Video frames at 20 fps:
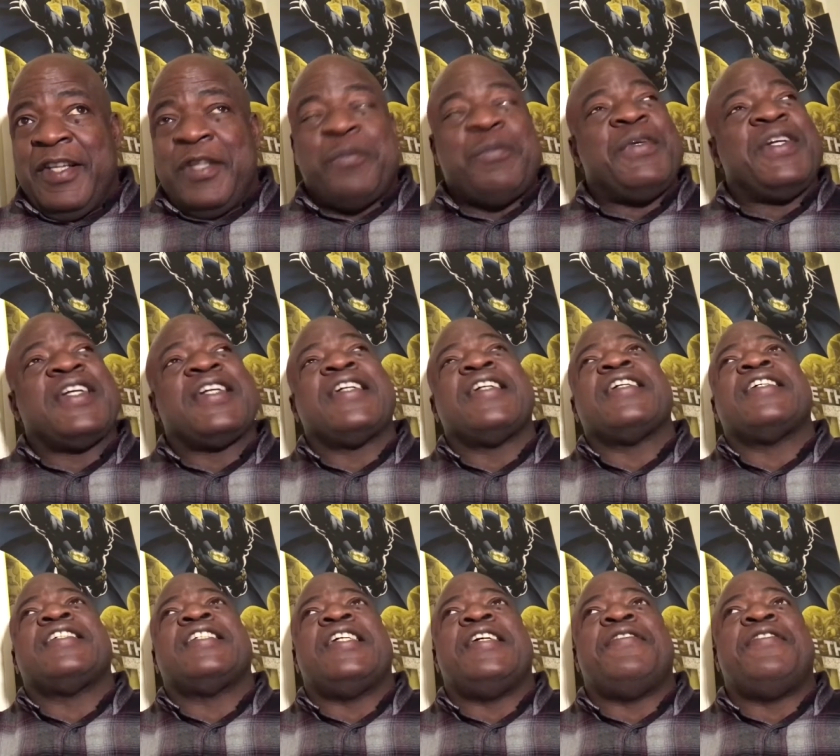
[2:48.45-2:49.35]
because
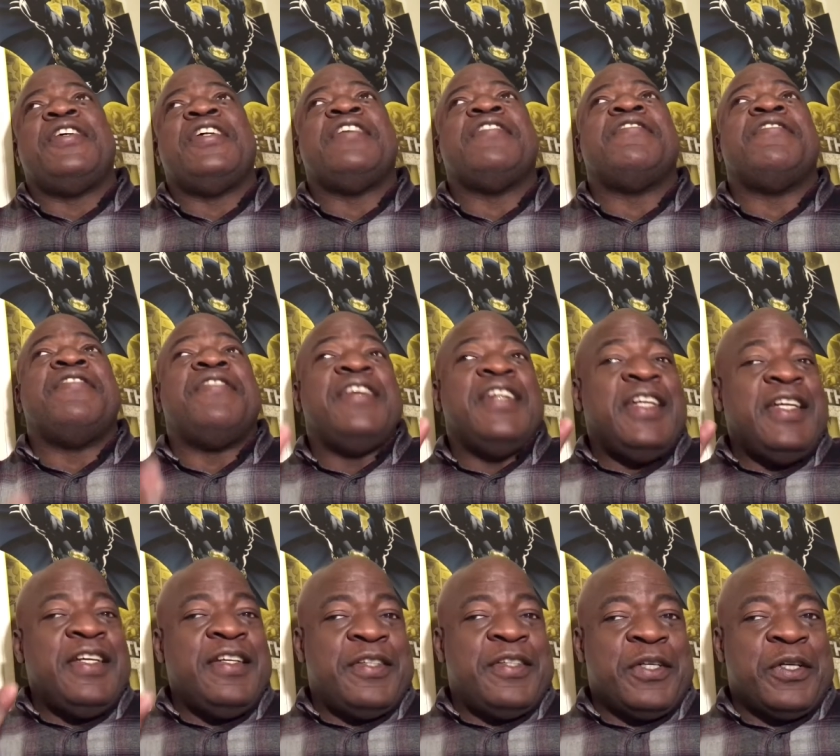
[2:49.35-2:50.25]
if he
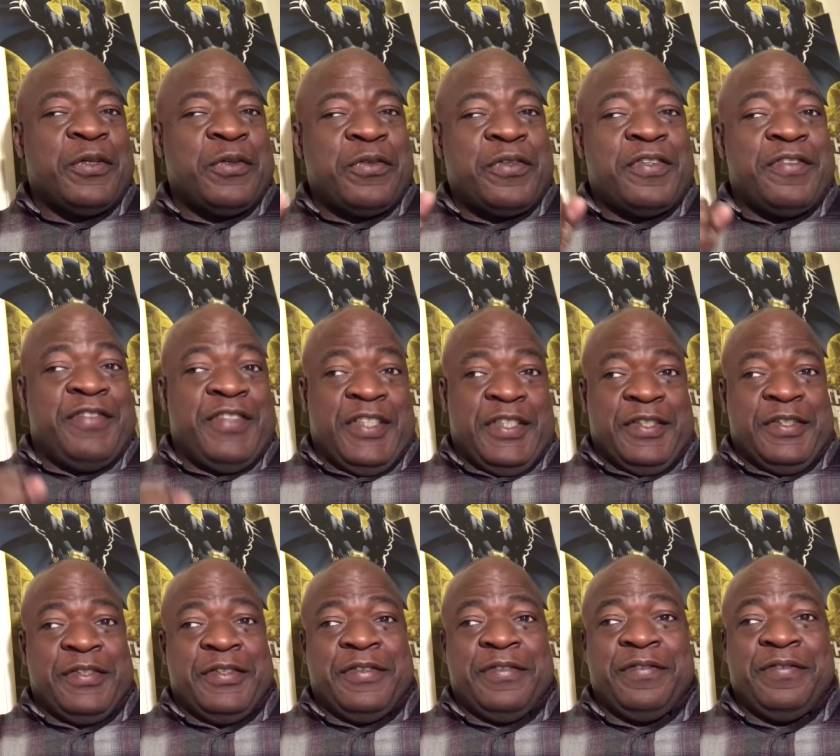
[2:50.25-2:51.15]
vetoed the bill,